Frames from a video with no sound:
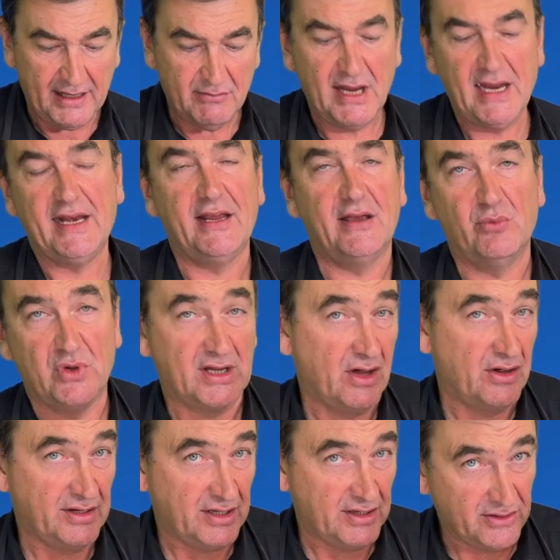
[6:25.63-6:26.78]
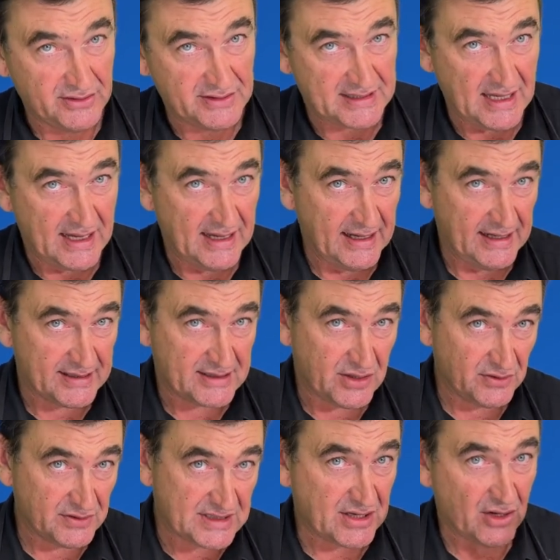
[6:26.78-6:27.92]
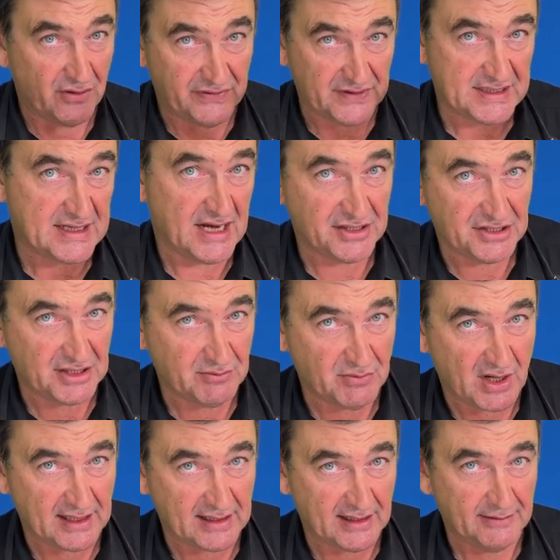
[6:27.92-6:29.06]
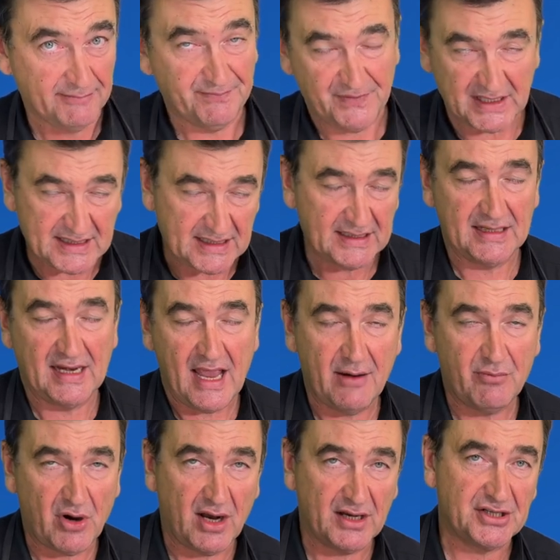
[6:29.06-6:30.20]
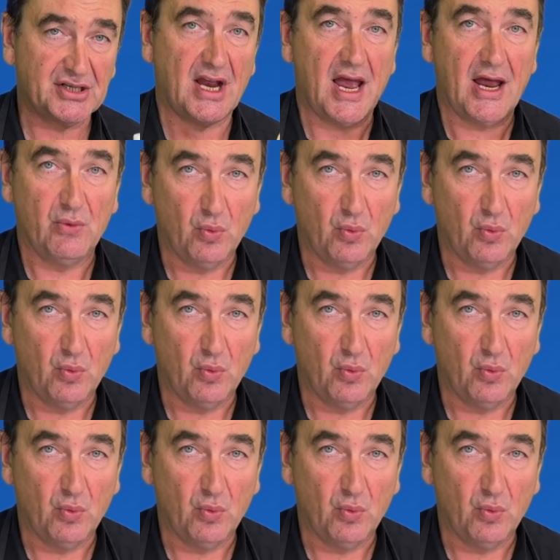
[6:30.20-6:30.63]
medium we're going to use there is called surface tension breaker. This is an airbrush and